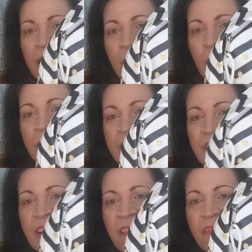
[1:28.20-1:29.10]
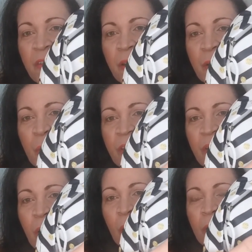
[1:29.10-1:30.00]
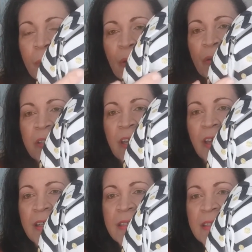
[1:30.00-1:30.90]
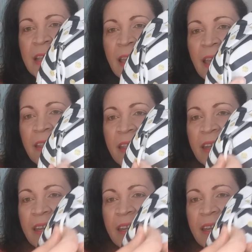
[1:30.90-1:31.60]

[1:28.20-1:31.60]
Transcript: and white chevron with gold polka dots, and then it